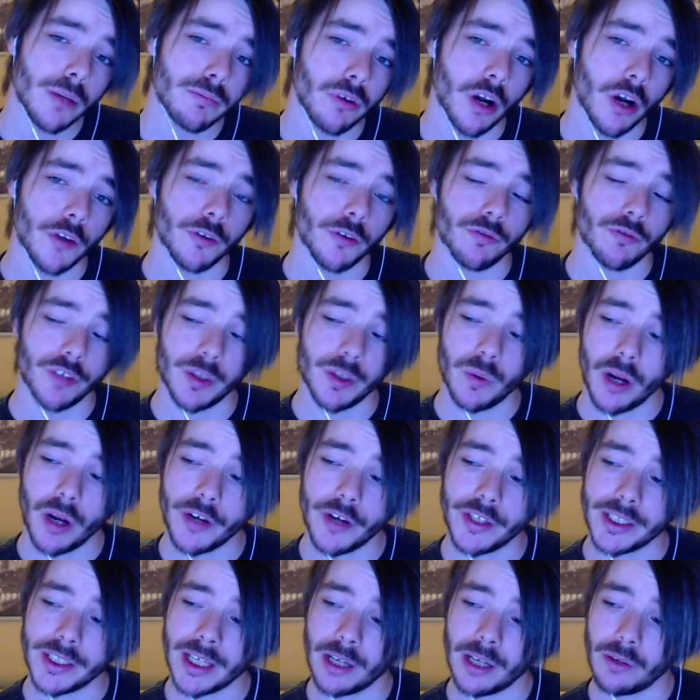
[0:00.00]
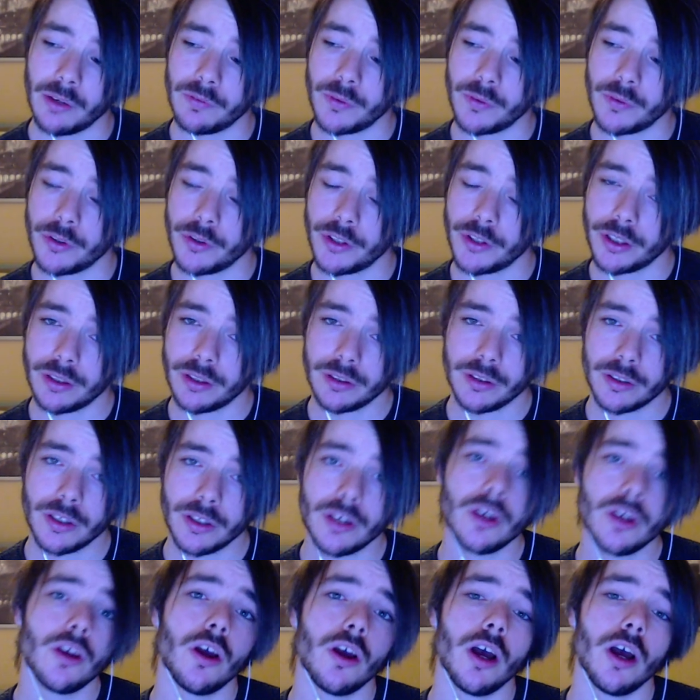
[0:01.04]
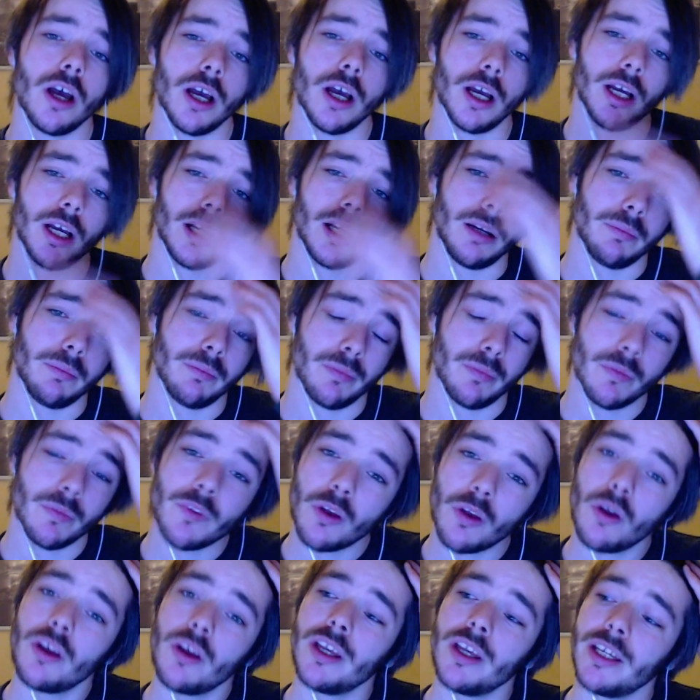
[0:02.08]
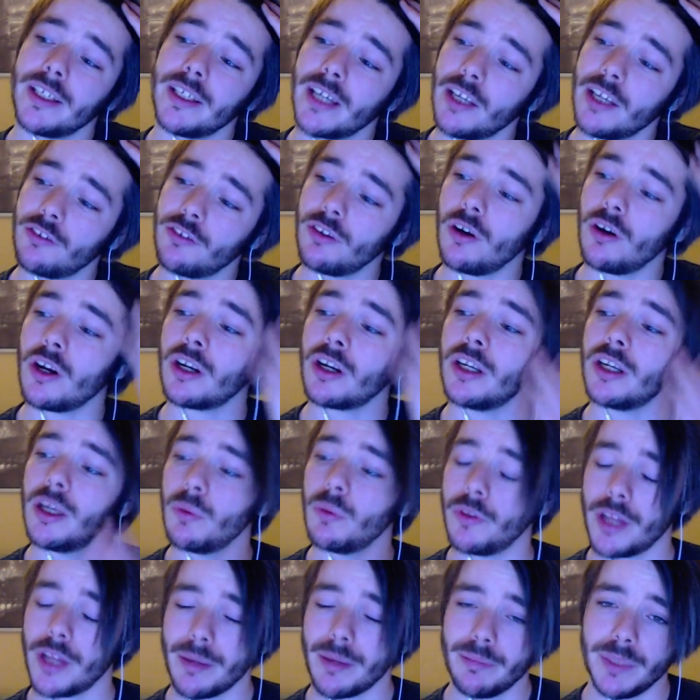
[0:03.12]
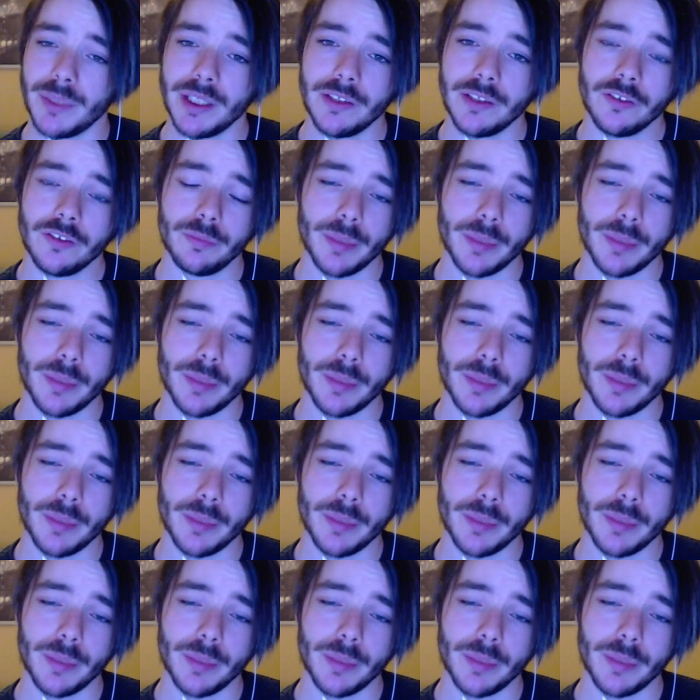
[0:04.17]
Rewind in California. In case you're unclear what that means,